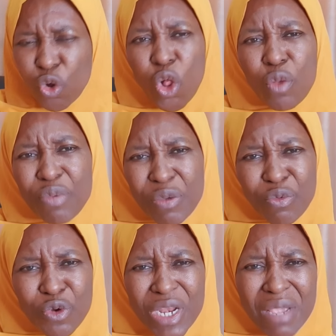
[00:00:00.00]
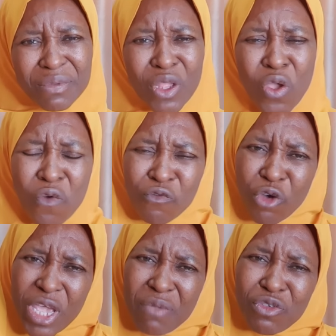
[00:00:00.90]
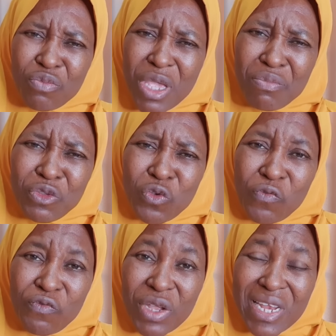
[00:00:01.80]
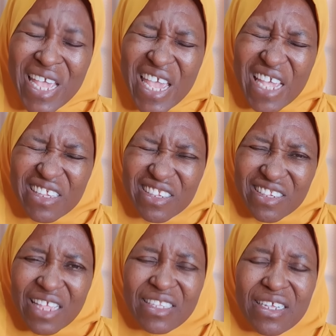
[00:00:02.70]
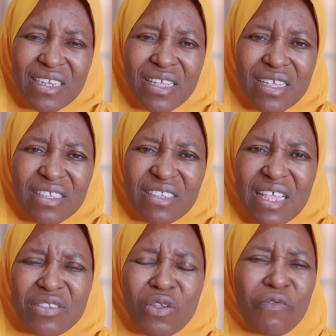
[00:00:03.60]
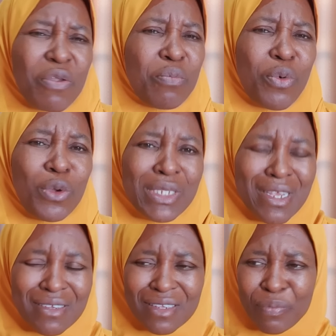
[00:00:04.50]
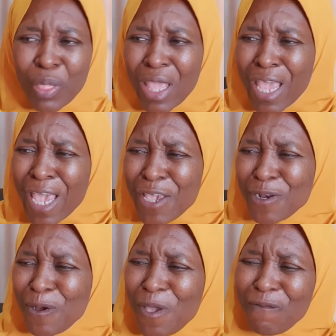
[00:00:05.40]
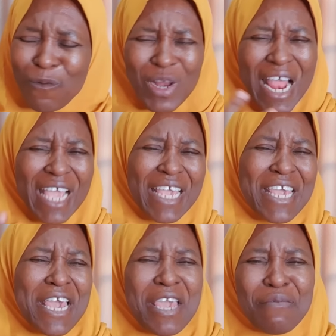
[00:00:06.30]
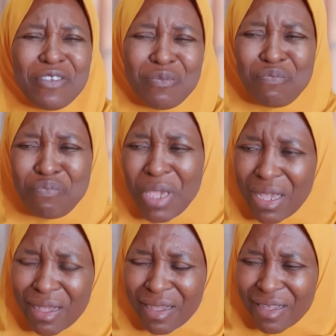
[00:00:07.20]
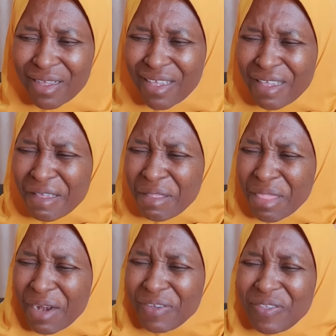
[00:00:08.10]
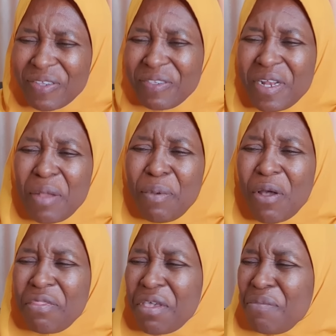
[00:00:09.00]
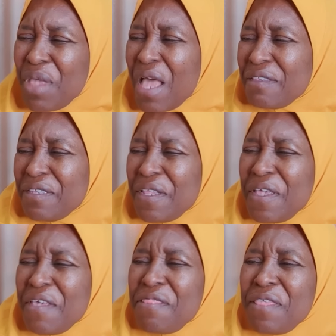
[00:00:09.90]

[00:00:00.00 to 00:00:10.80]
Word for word: to call people names for him to be able to feel a certain sense of importance. You know, even when I hear him speak, there is this thing about him as in he,